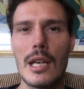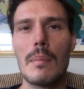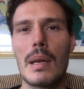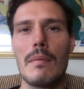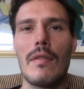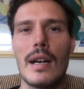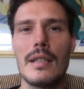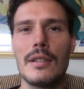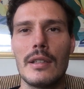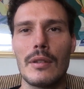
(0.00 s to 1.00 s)
But I'm
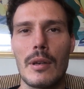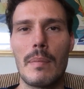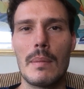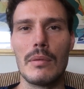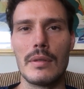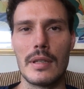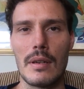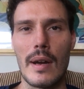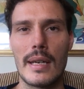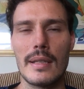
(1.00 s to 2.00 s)
finding that a lot of people with
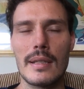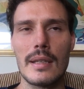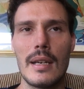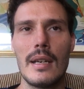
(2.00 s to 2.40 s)
tinnitus,